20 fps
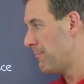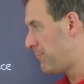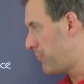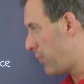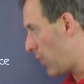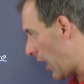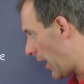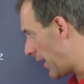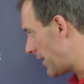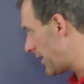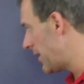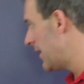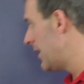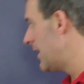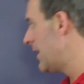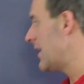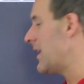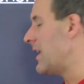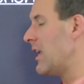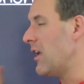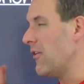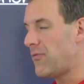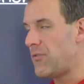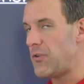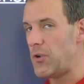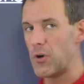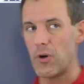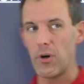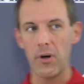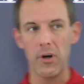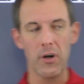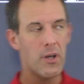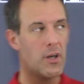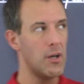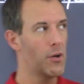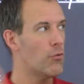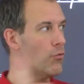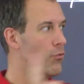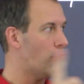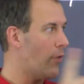But if you're
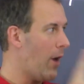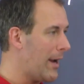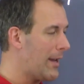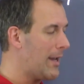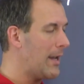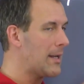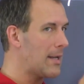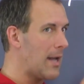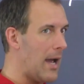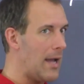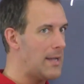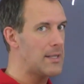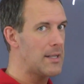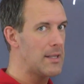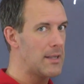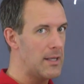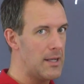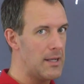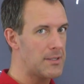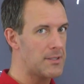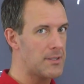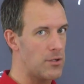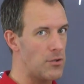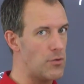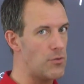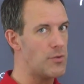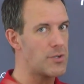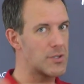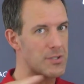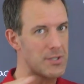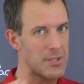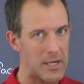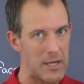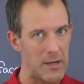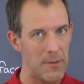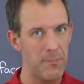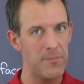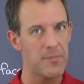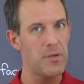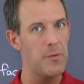recognizing this and you
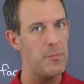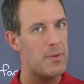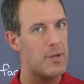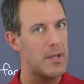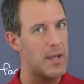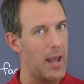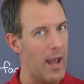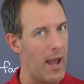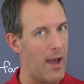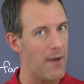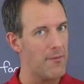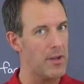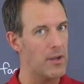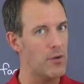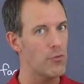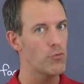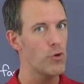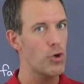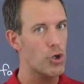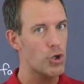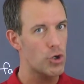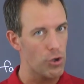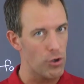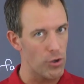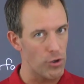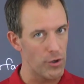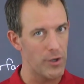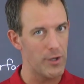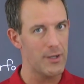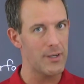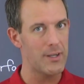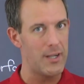seem to be having recurrent